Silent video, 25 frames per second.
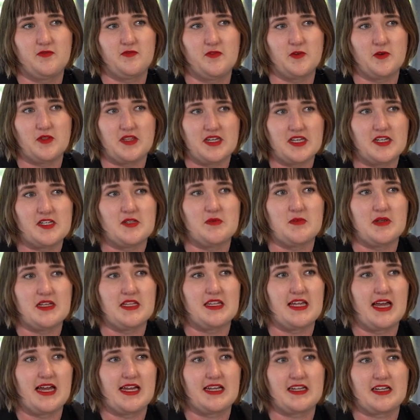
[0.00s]
for there to be
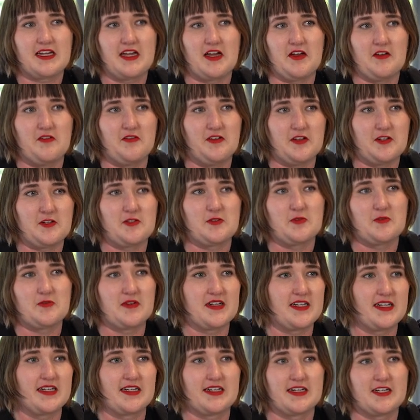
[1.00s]
like official
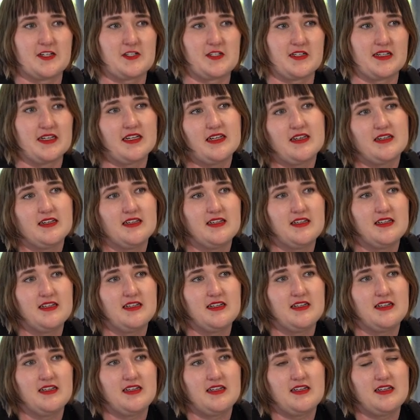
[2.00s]
recognition
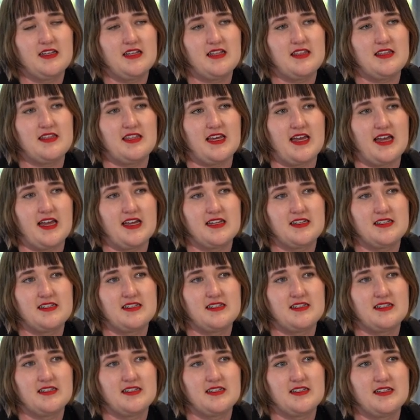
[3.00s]

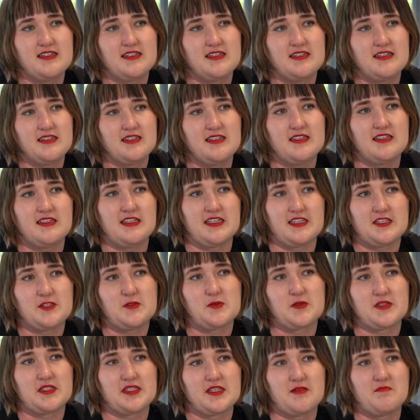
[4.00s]
that
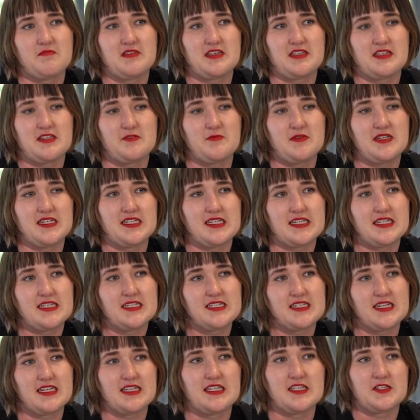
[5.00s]
this was something that we
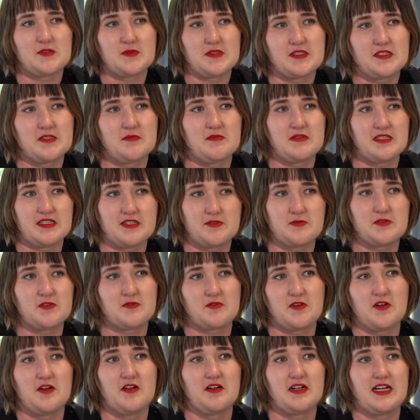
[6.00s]
did and this was something that was
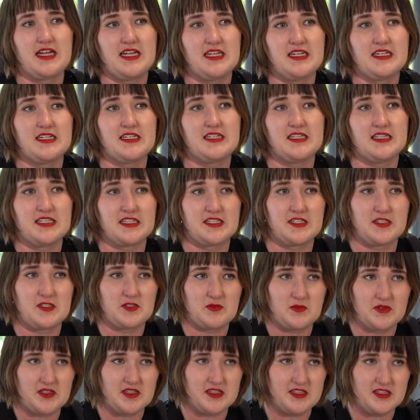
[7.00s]
wrong and this
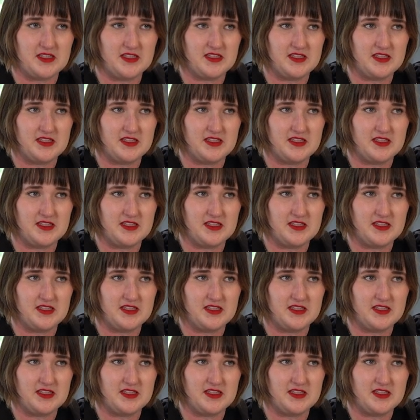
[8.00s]
is what